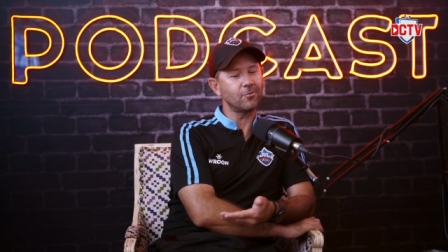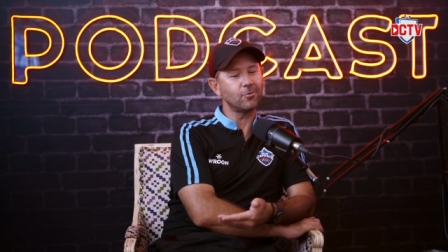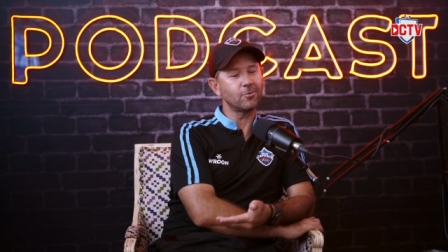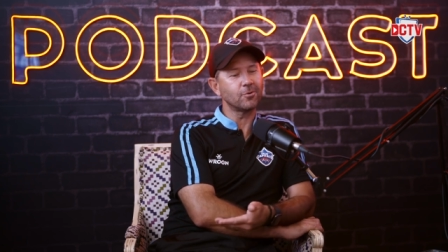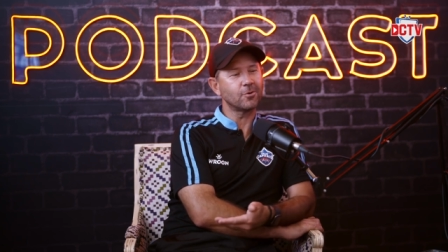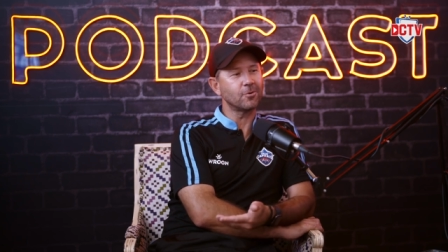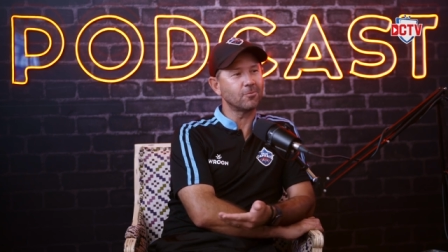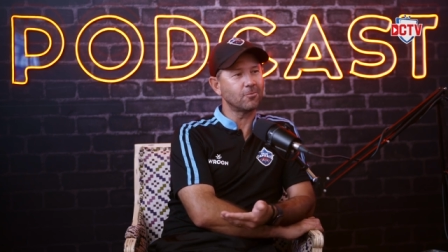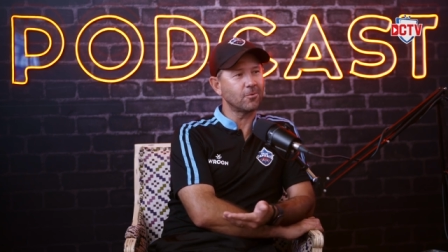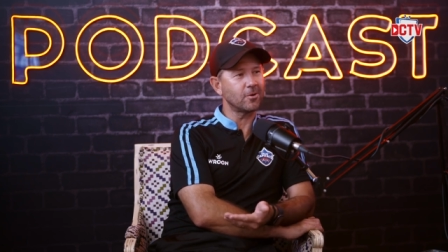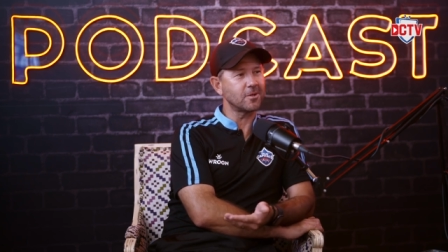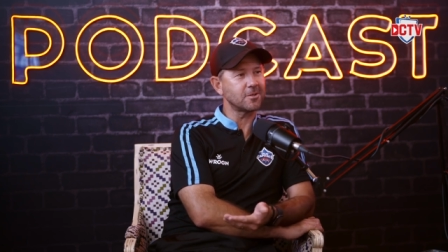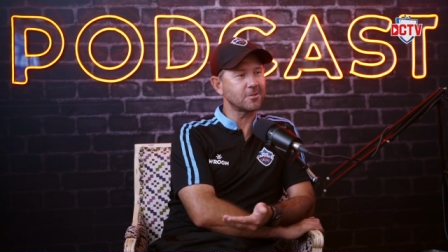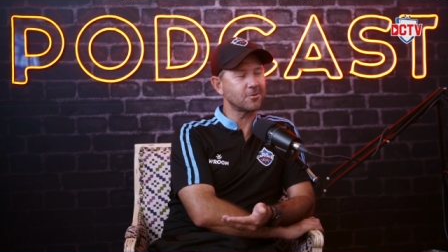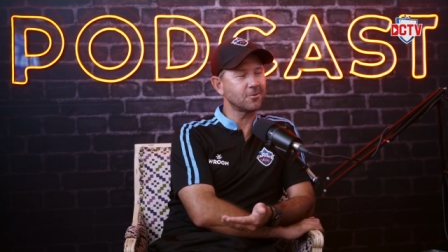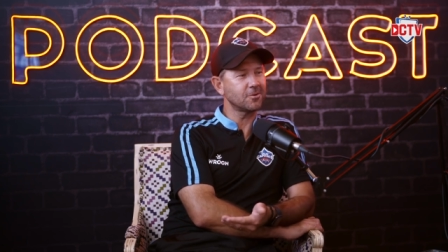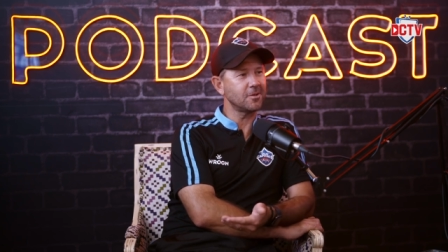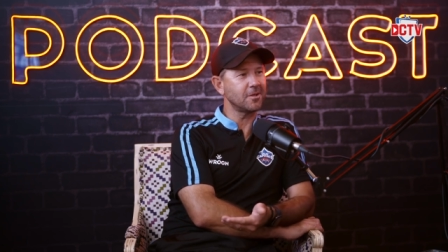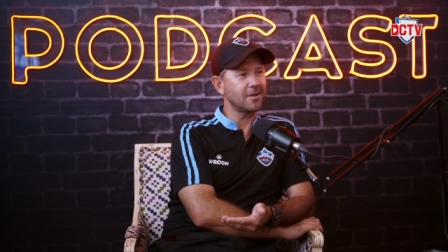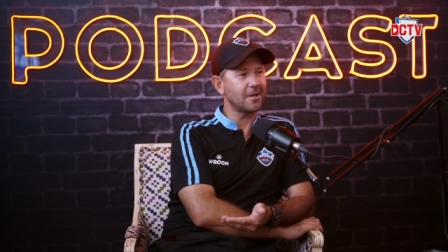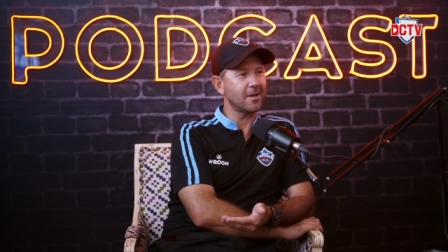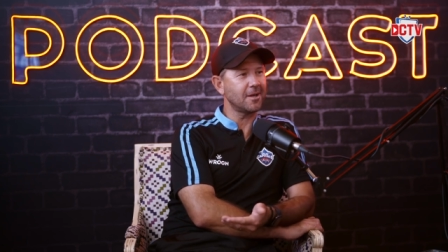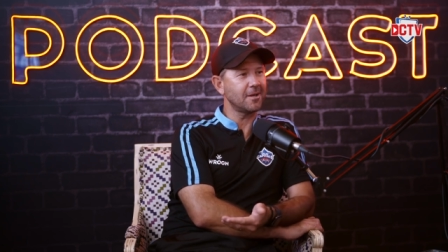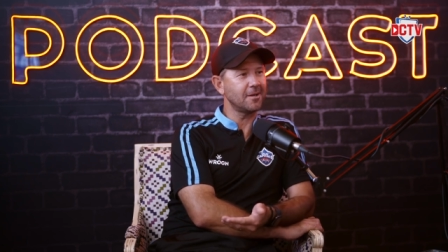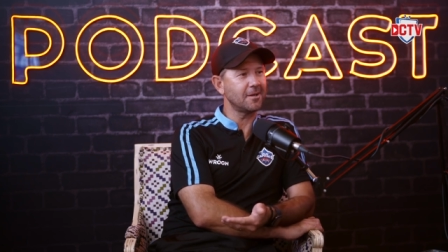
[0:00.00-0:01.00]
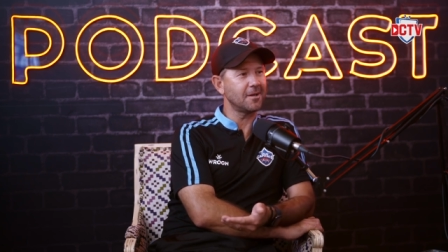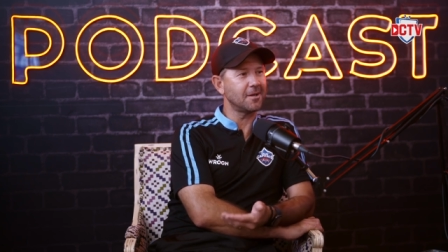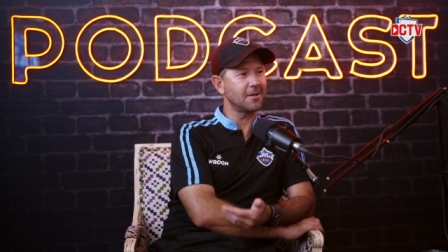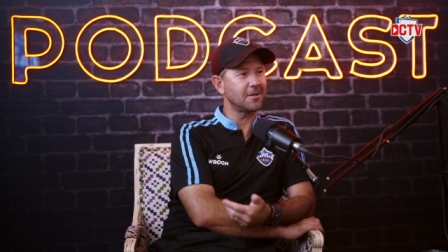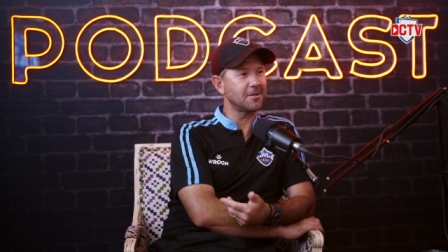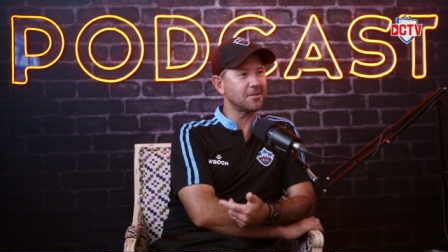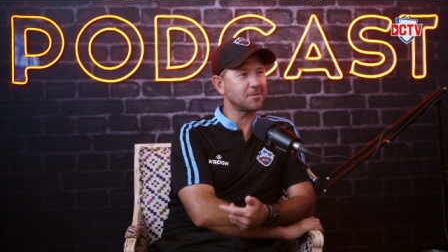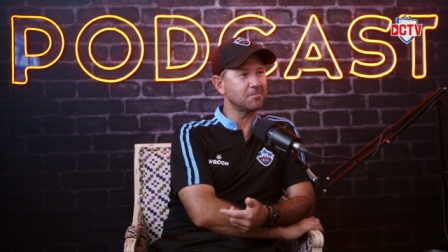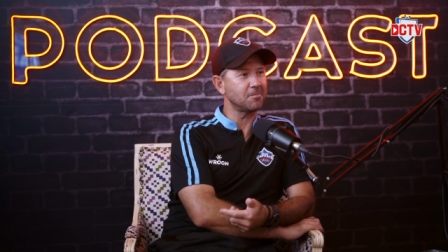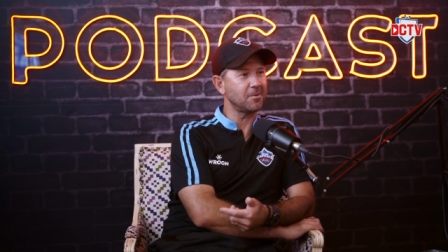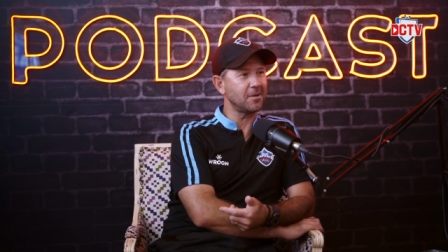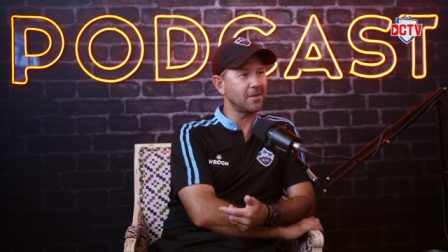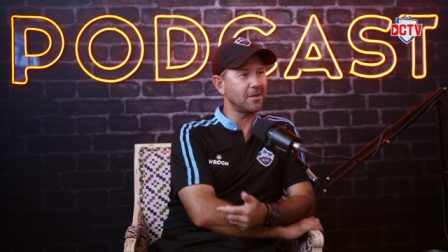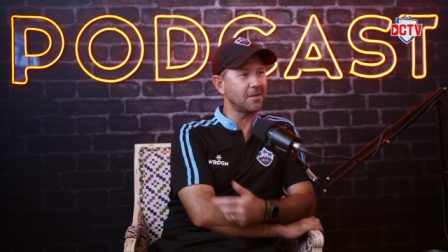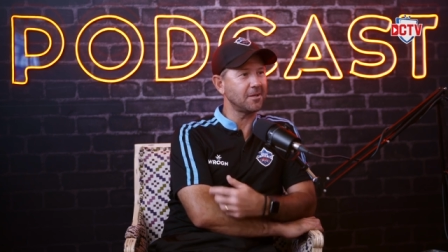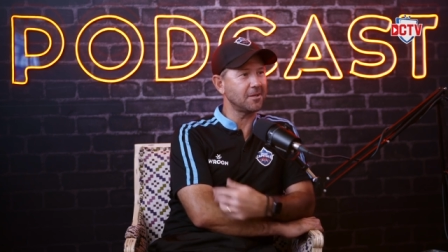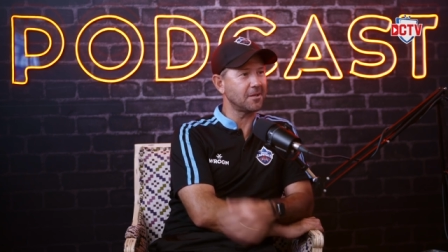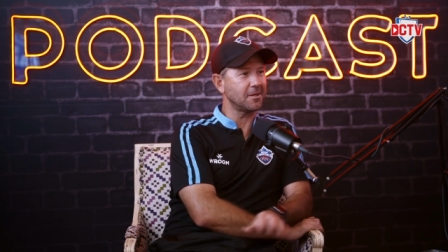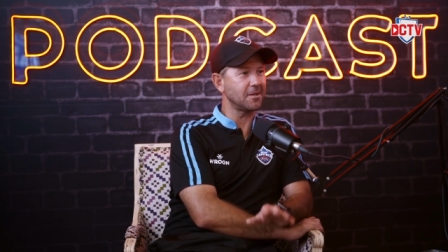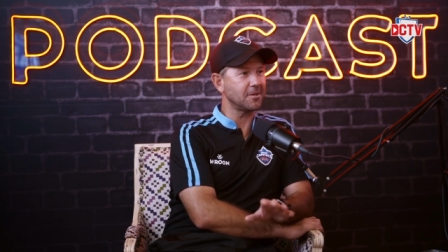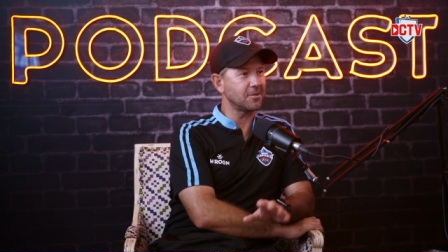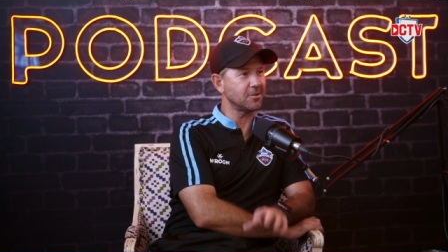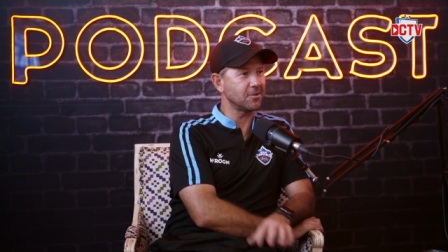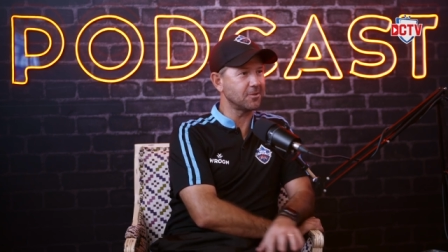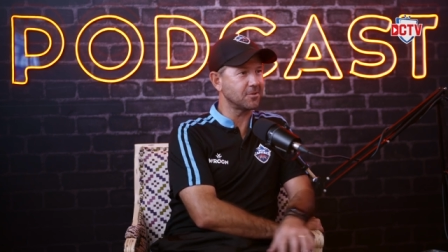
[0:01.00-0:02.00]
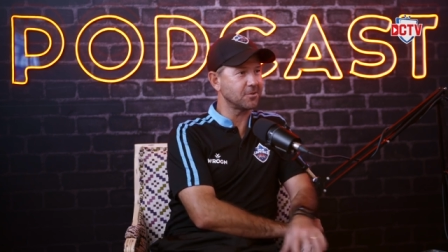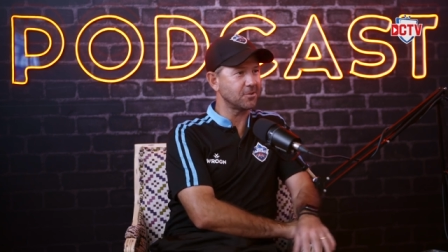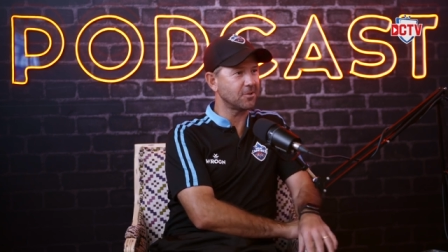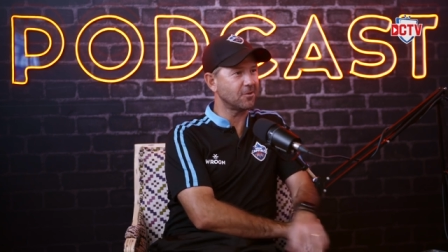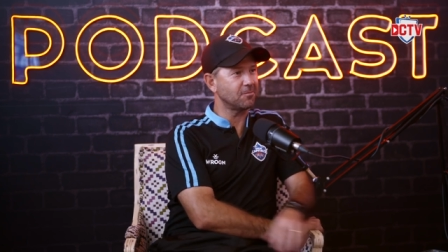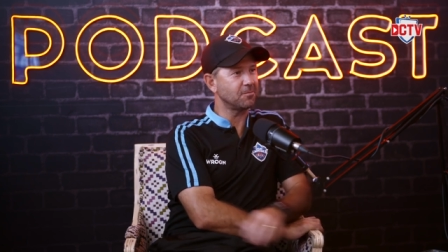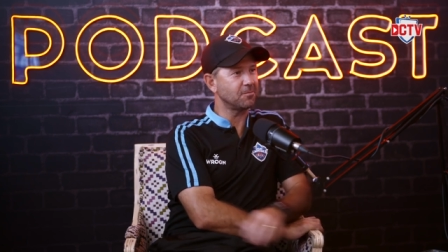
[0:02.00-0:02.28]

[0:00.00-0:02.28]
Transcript: a look at what he's looking at and it's me, then he turns it off